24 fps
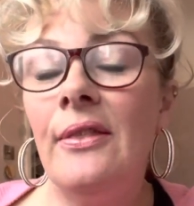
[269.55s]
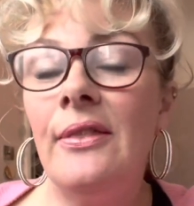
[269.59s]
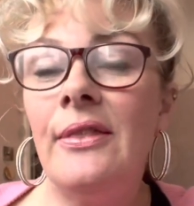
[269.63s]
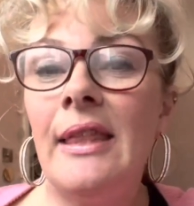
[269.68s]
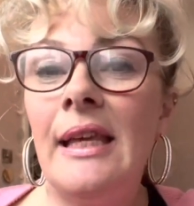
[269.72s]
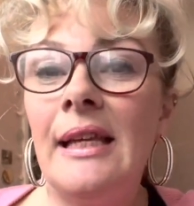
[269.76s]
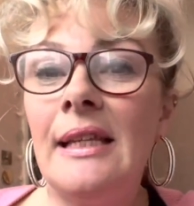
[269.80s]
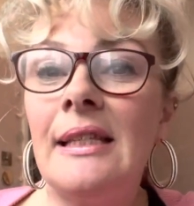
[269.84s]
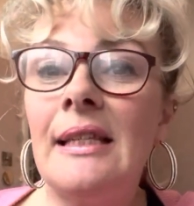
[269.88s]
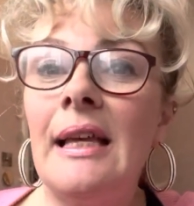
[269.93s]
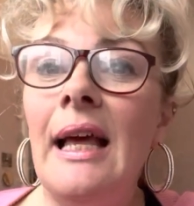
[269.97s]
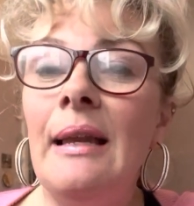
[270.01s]

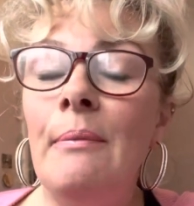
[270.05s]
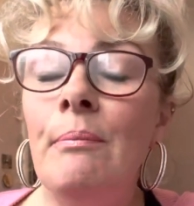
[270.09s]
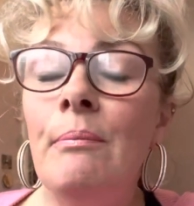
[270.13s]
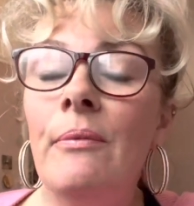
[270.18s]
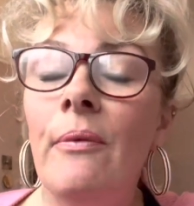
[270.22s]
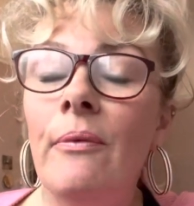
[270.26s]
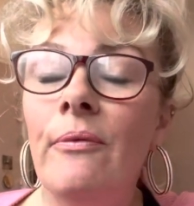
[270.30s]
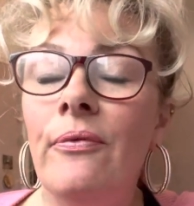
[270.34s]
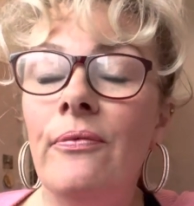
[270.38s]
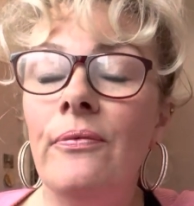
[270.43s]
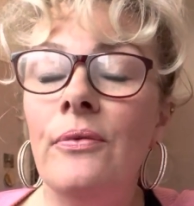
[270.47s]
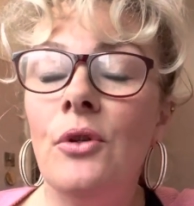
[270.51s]
This
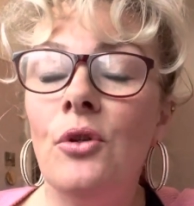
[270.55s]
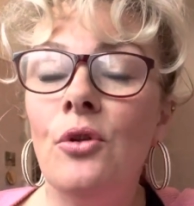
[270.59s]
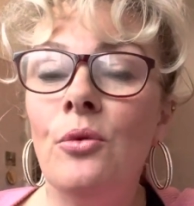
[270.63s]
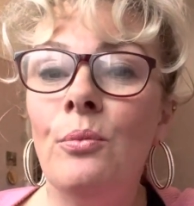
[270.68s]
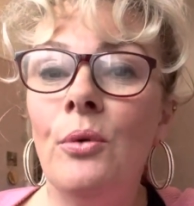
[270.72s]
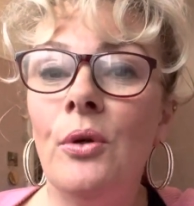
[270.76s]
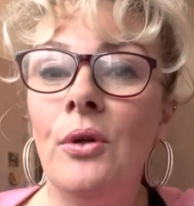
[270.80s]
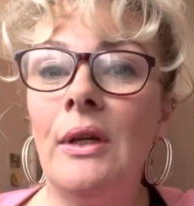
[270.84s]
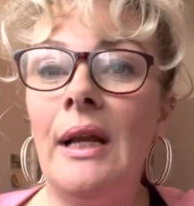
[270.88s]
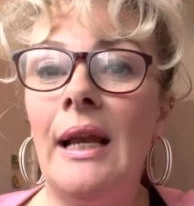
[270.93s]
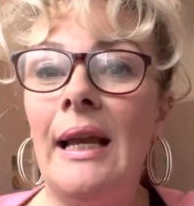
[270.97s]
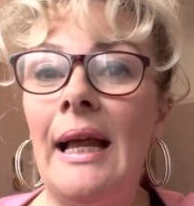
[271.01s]
new
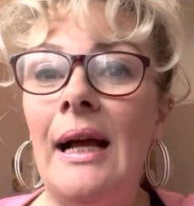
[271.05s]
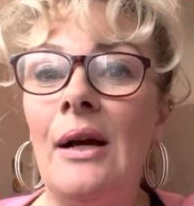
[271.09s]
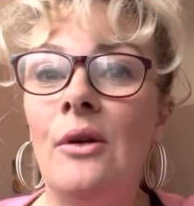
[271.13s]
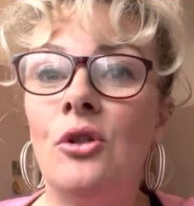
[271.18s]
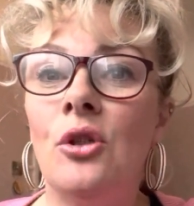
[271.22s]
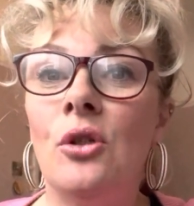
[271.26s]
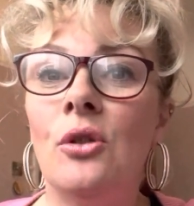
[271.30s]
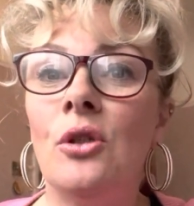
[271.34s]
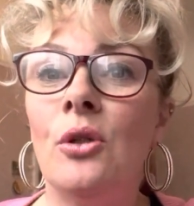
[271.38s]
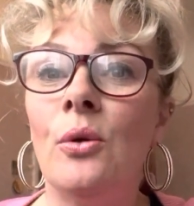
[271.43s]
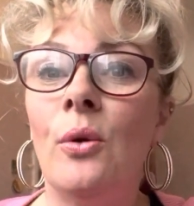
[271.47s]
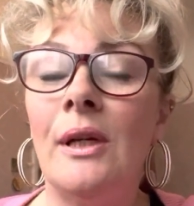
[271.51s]
moon
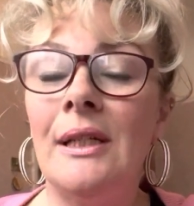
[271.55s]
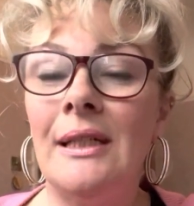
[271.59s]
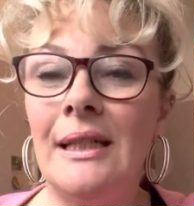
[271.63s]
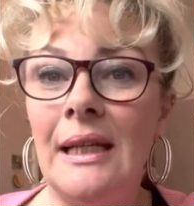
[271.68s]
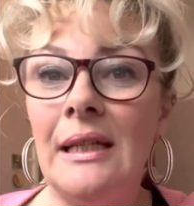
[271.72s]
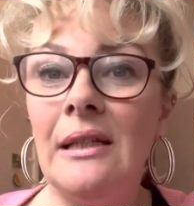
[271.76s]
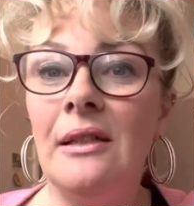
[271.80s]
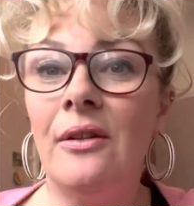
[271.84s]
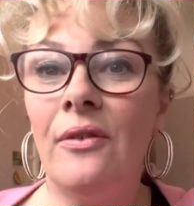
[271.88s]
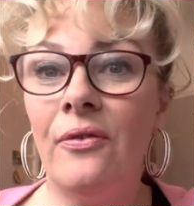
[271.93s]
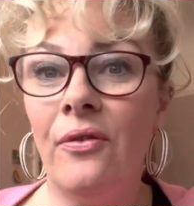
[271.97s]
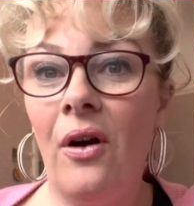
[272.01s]
allows you to
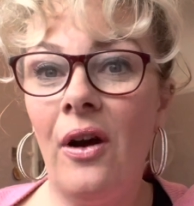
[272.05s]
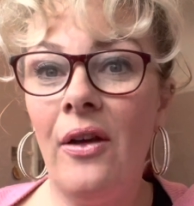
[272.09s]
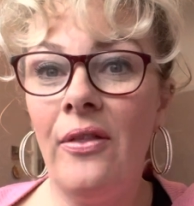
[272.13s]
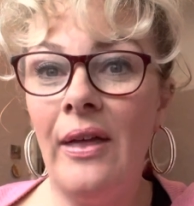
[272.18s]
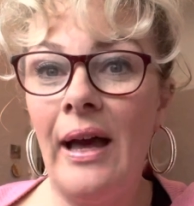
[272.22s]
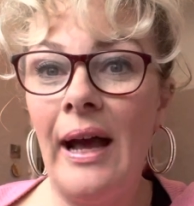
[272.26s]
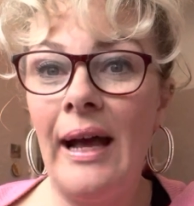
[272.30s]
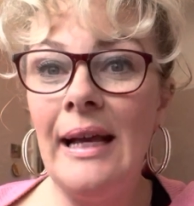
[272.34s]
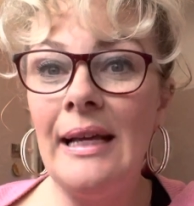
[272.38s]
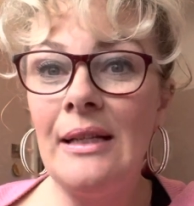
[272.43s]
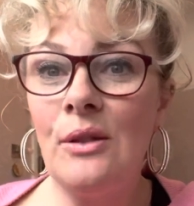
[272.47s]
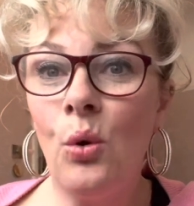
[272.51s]
identify
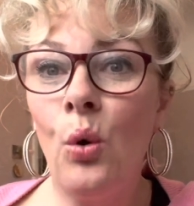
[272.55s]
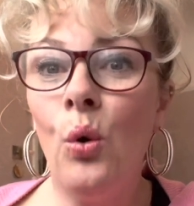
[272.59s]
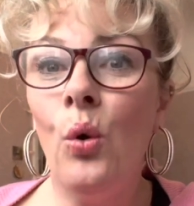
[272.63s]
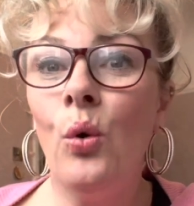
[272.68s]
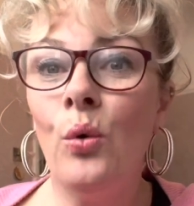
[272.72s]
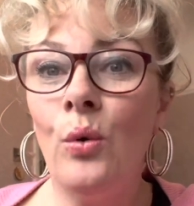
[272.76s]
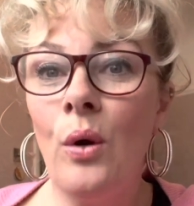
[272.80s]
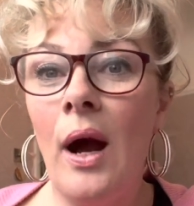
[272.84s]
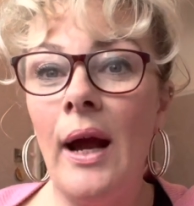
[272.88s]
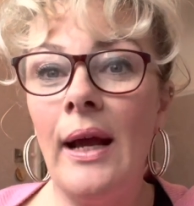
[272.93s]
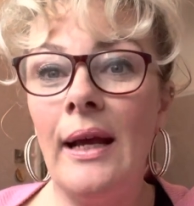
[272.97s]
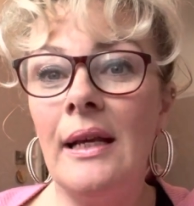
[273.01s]
that. It's
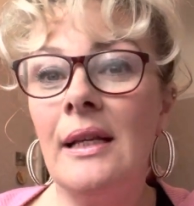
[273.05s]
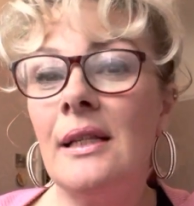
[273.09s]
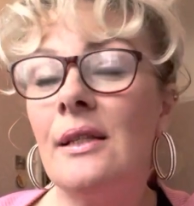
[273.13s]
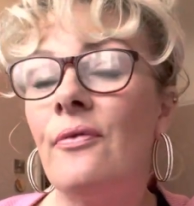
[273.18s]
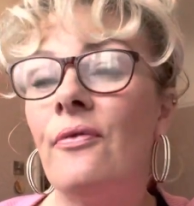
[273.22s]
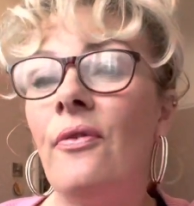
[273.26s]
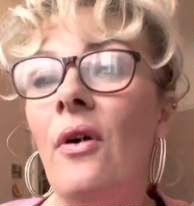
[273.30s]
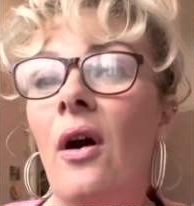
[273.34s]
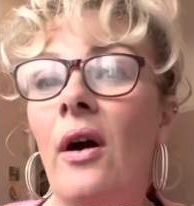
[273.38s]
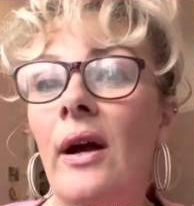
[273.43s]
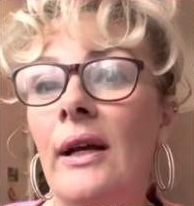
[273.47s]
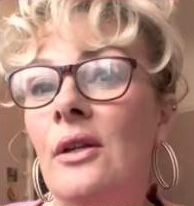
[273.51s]
all right, it's
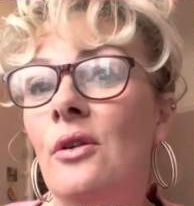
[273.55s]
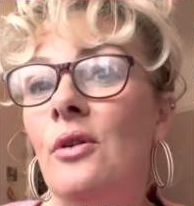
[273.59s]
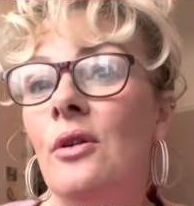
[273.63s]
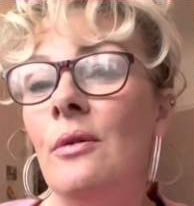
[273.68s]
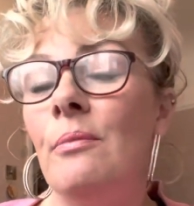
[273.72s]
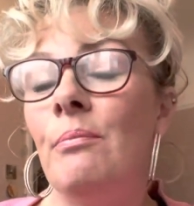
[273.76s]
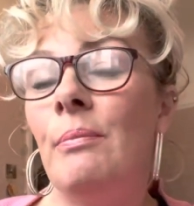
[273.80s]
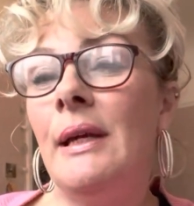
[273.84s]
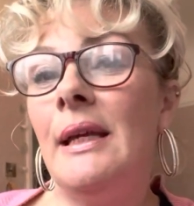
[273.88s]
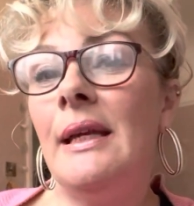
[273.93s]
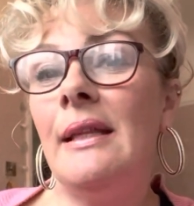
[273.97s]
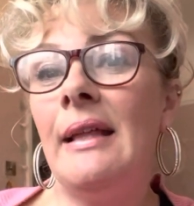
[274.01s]
fine, you
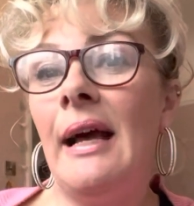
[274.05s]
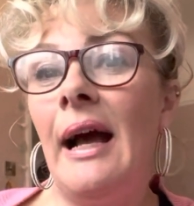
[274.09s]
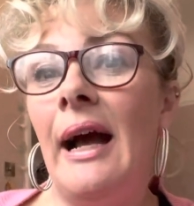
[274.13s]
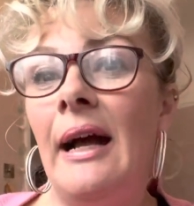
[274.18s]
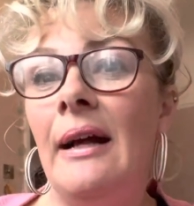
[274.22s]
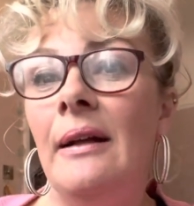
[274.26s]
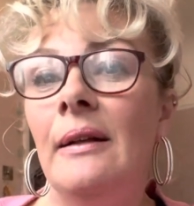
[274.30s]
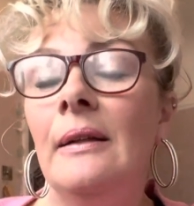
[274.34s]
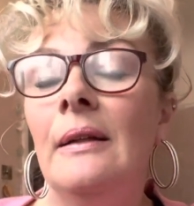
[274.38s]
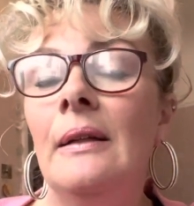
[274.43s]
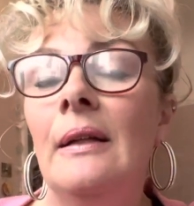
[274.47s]
can be that.